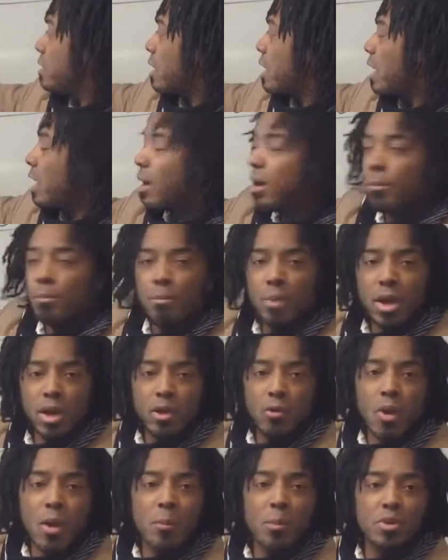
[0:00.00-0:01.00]
uh, better
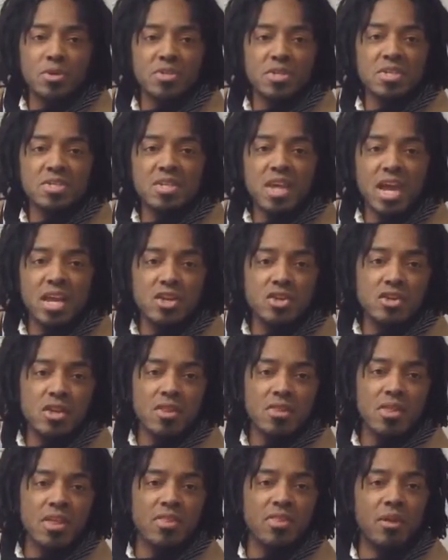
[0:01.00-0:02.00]

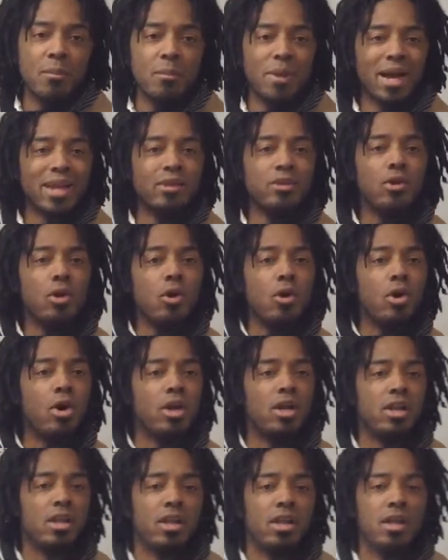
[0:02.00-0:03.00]
representation than the
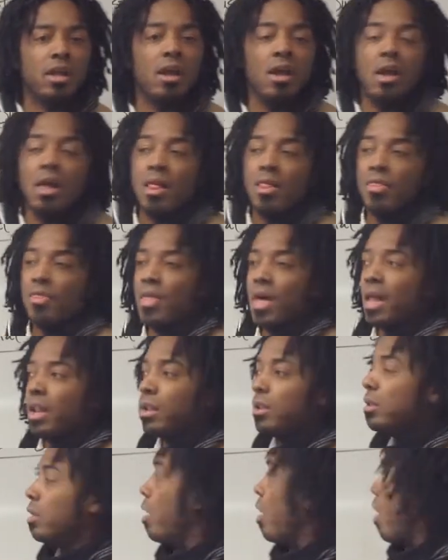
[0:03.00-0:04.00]
minority,
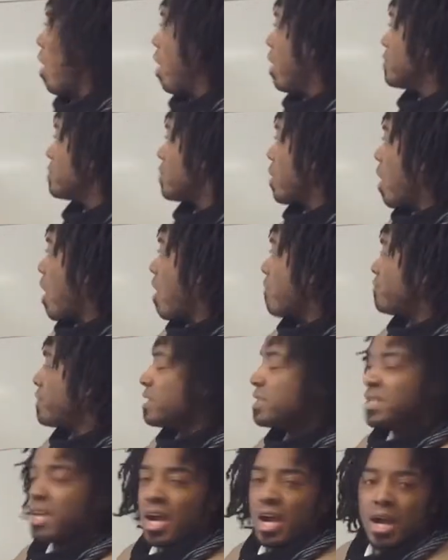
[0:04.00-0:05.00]
that laws
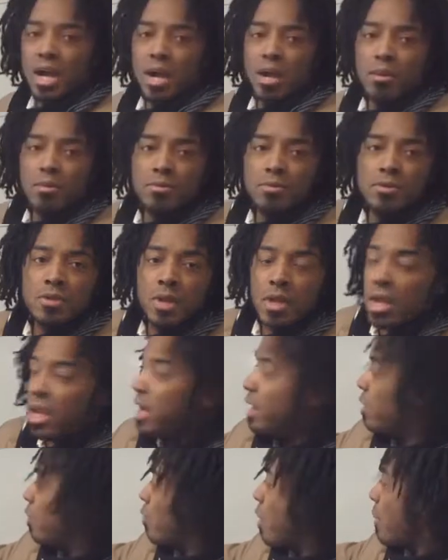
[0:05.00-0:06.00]
oftentimes
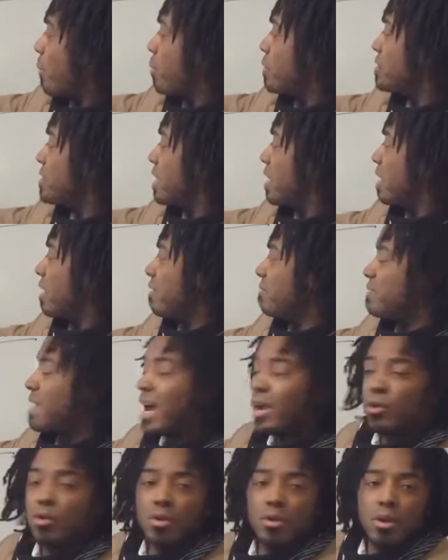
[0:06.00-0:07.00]
in a representative
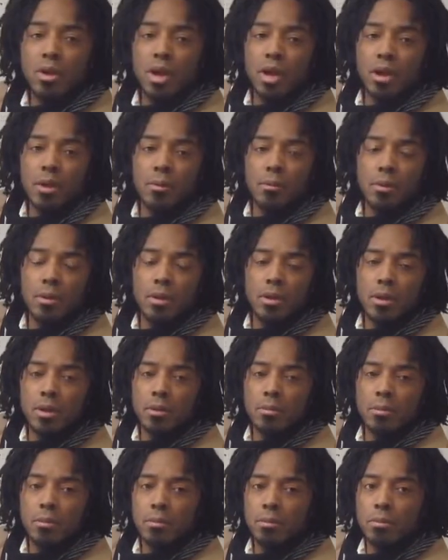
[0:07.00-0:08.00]
uh, uh,
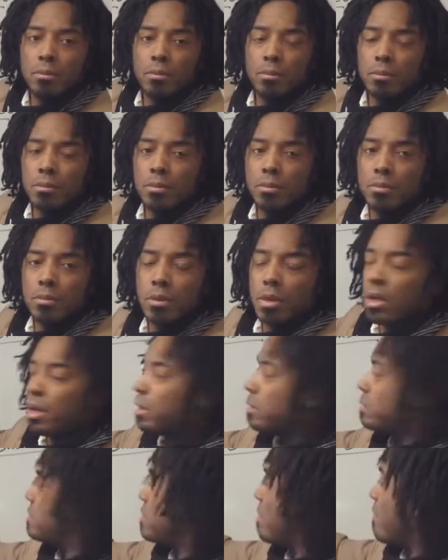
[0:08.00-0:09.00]
uh,
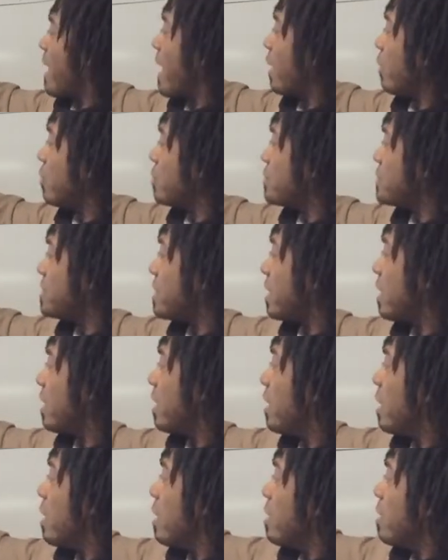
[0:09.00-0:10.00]
democracy,
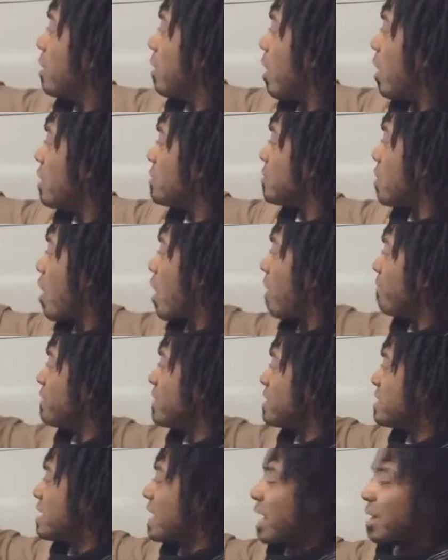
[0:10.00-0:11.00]
laws
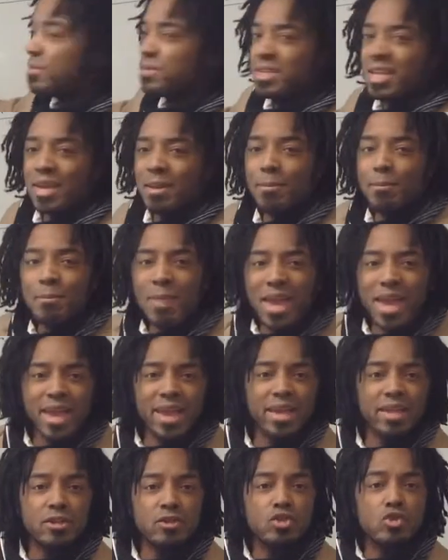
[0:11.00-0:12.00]
oftentimes get
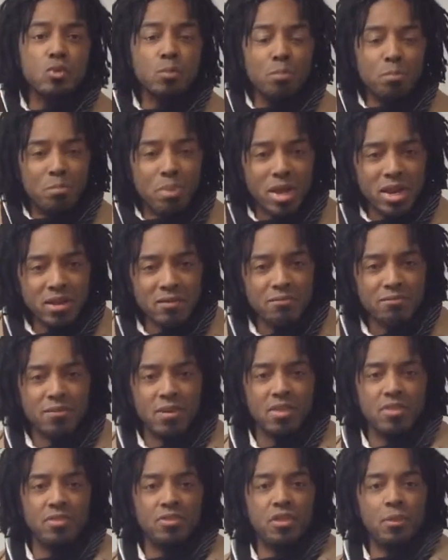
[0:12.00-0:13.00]
made to
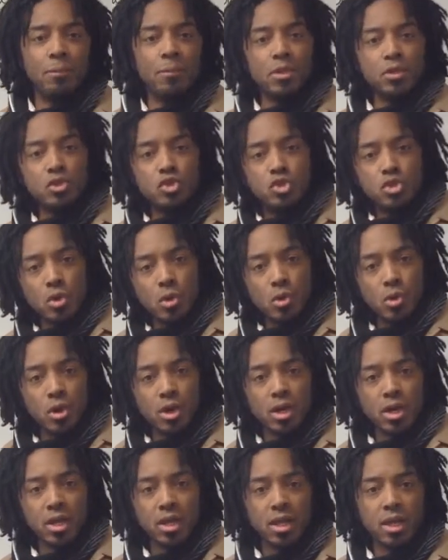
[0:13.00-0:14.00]
benefit the
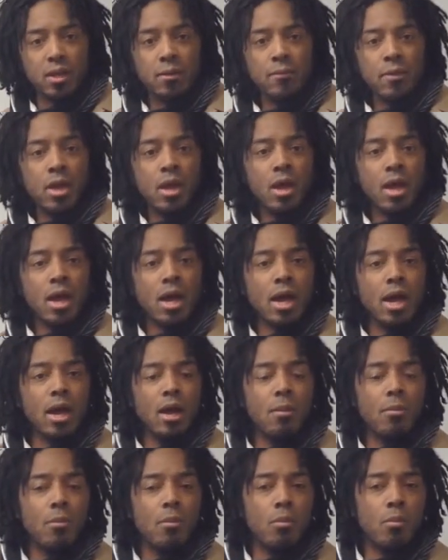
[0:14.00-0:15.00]
majority
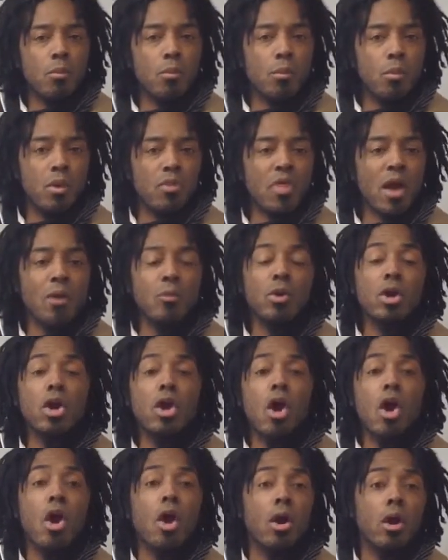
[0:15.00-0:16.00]
uh, without
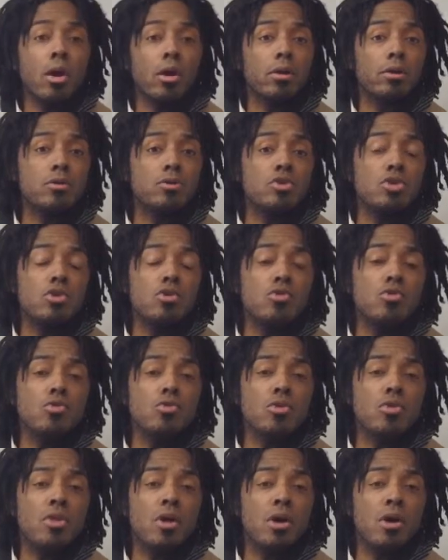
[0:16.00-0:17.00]
regard
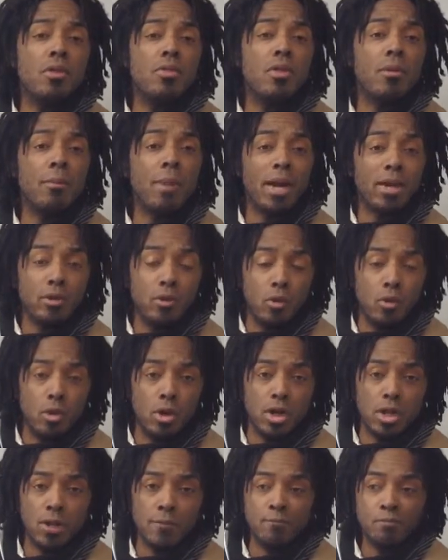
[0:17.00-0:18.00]
to the, the
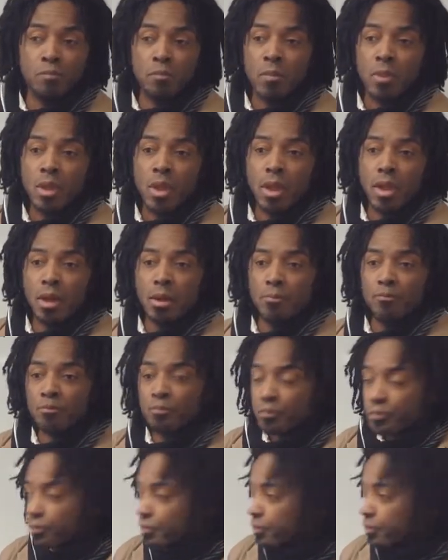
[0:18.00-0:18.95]
minority. Um,